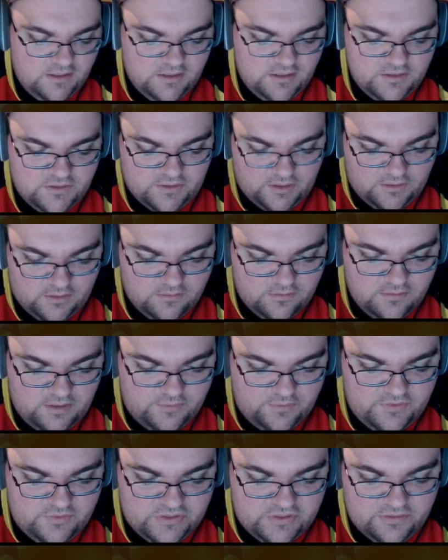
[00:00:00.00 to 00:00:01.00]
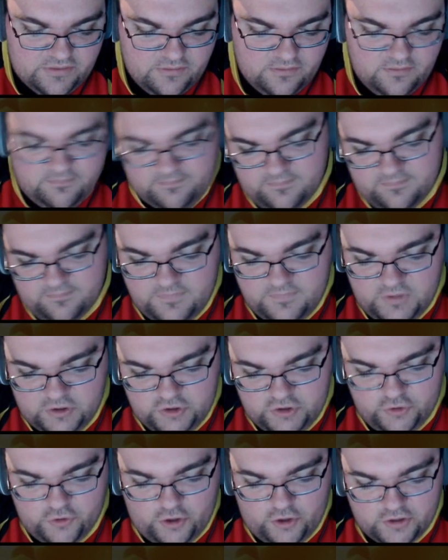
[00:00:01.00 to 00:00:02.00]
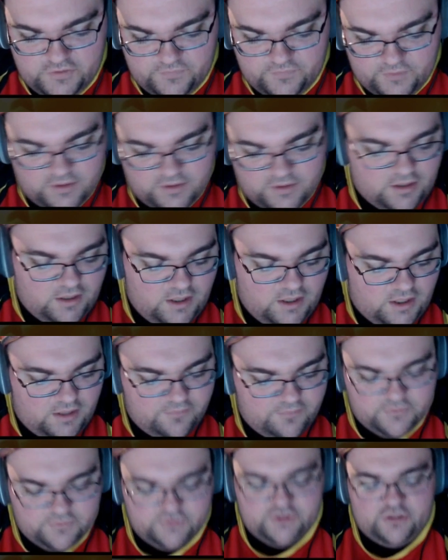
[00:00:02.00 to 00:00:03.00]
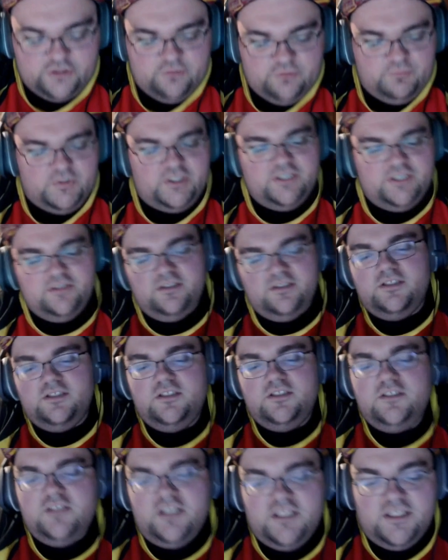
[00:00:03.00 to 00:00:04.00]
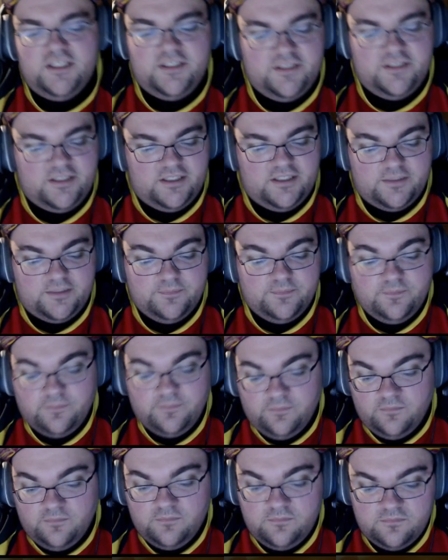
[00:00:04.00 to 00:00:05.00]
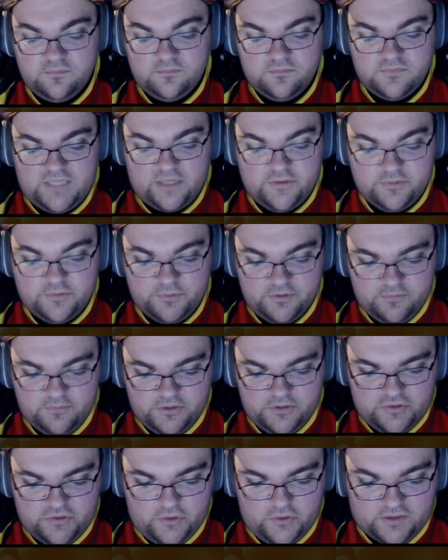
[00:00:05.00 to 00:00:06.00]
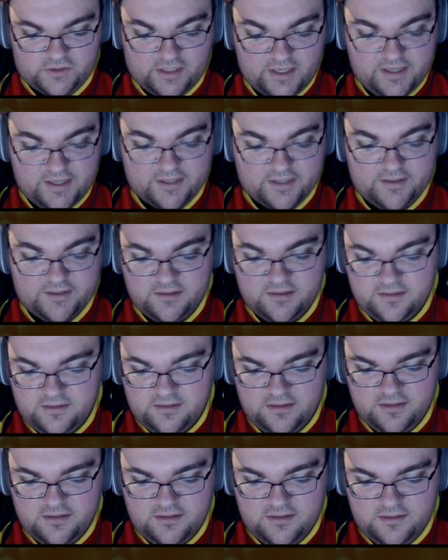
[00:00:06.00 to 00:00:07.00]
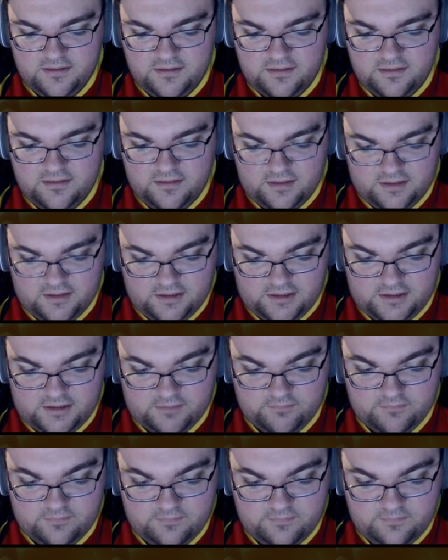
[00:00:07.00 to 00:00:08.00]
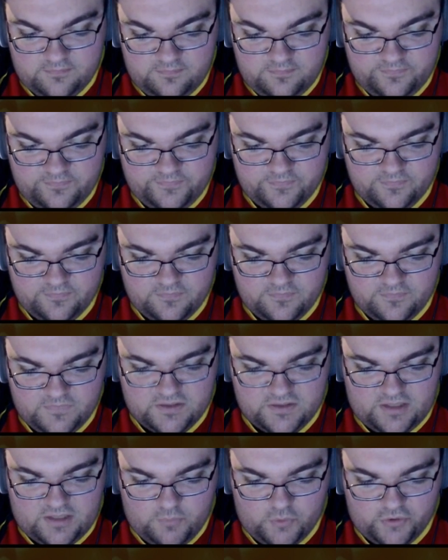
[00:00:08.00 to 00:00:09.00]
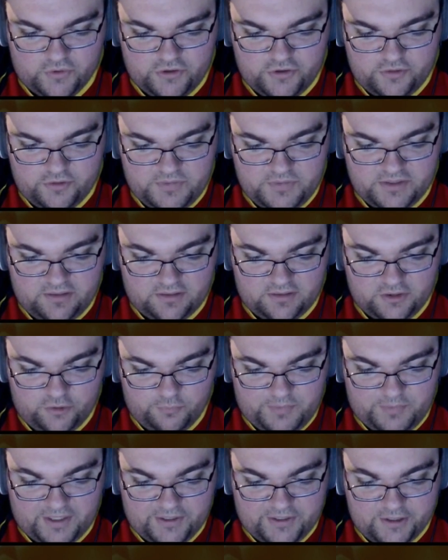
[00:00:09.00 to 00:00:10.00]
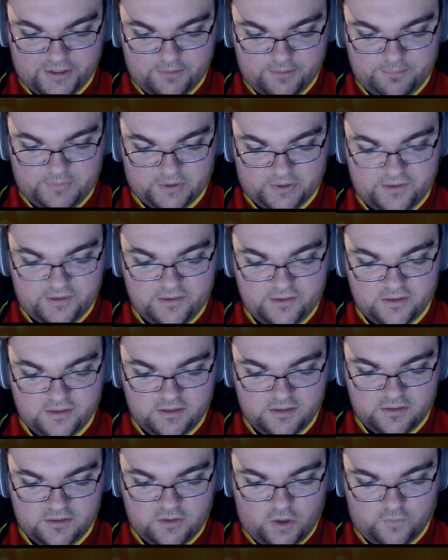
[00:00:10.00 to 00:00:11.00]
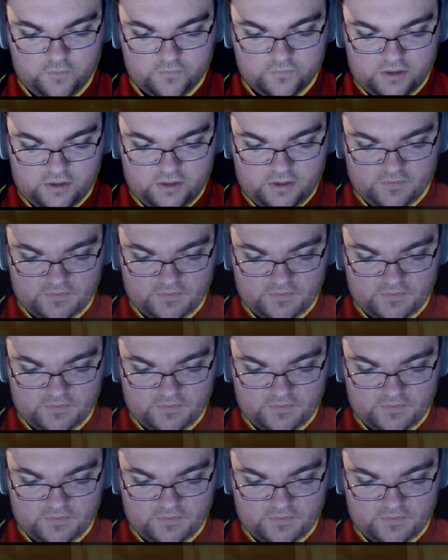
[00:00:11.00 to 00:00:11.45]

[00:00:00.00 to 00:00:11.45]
So it was just 2 cards for Janemba. And that was pretty much the whole deck. The sideboard could have been a little better, but overall the